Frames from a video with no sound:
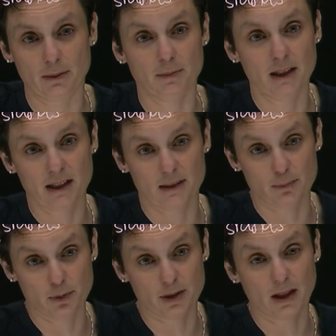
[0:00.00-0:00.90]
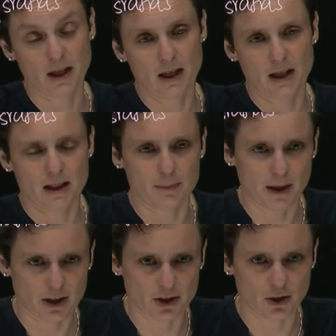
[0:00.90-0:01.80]
immediately put the
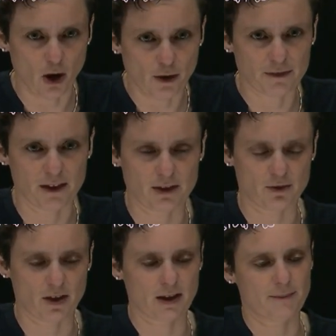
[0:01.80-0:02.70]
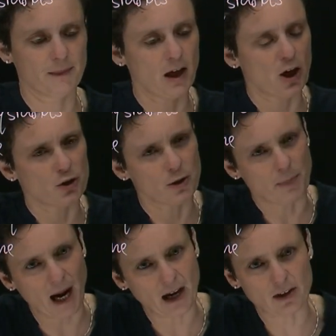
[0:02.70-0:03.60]
patient off this drug.
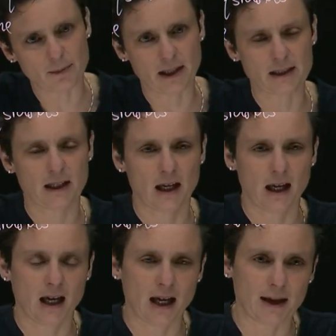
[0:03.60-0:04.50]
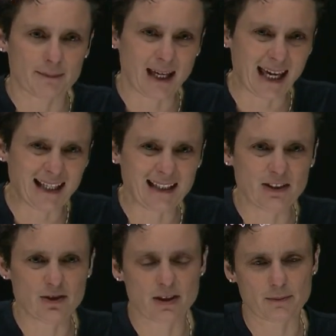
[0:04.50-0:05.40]
Topiramate can
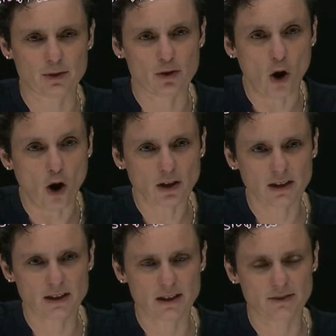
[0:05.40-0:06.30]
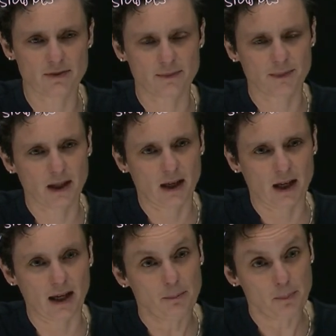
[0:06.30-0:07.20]
lead to some cognitive
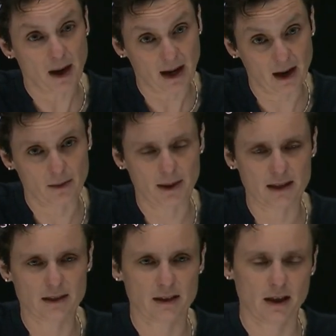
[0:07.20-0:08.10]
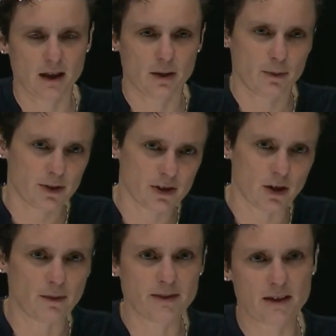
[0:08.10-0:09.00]
impairment, which is
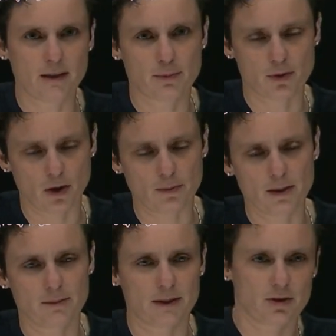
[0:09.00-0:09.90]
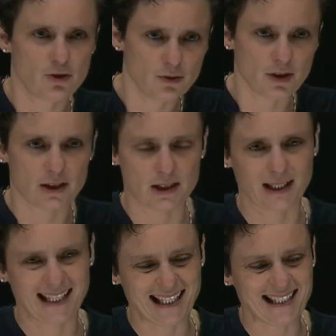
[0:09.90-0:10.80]
obviously a problem in students
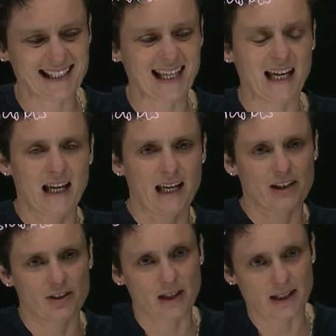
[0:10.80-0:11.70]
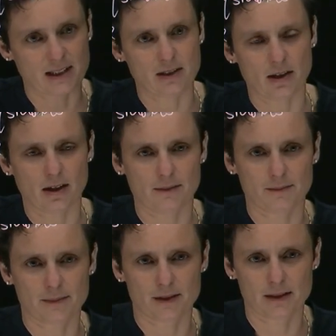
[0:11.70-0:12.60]
and kids. So that's
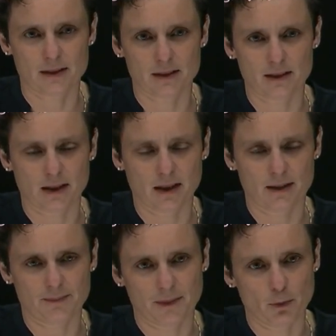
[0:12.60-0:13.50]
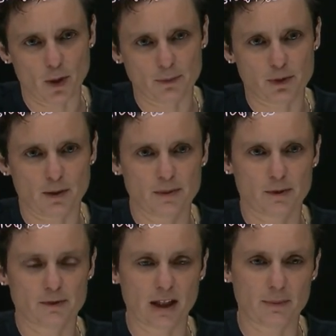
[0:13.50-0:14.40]
one problem
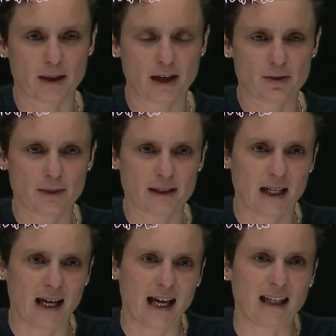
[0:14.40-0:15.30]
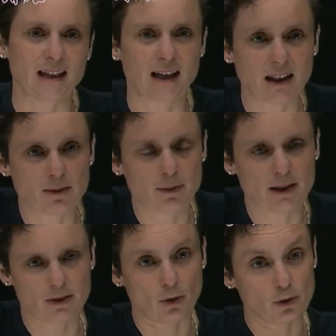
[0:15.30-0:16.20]
of topiramate. And another one,
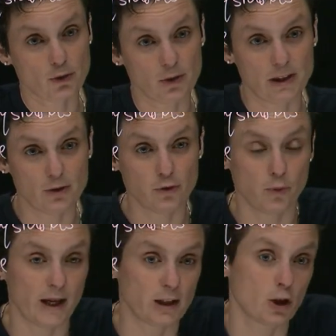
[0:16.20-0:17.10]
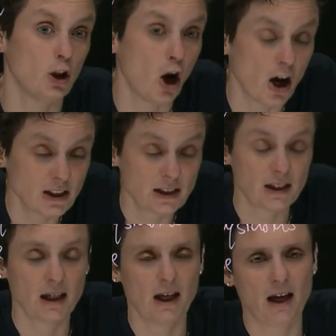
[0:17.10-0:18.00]
it also leads to weight loss.
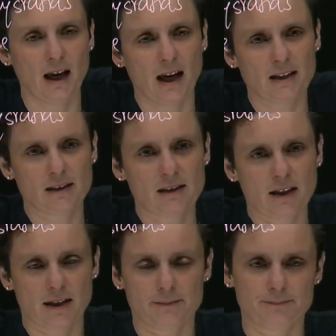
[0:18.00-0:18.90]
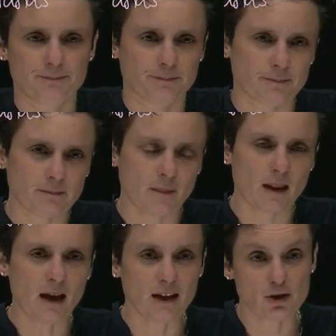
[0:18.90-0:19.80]
And
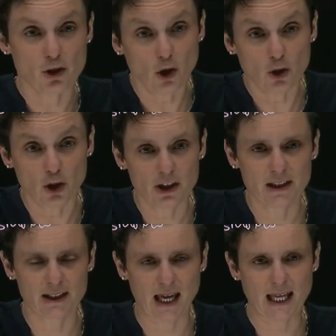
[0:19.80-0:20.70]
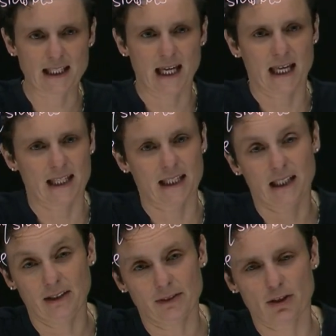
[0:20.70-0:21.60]
it's so good in that it
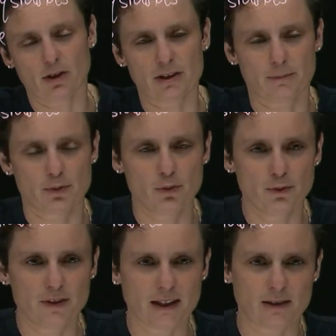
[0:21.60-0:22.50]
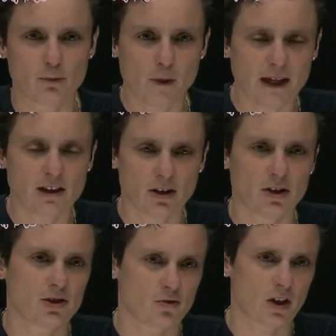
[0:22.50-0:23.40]
even got approved as a weight
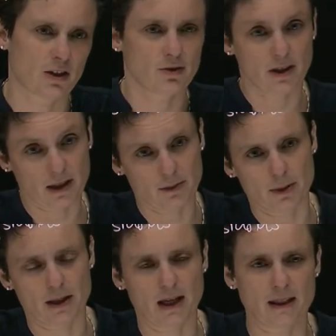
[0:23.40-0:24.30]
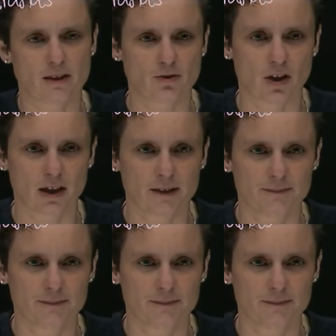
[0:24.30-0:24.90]
loss drug together with another drug.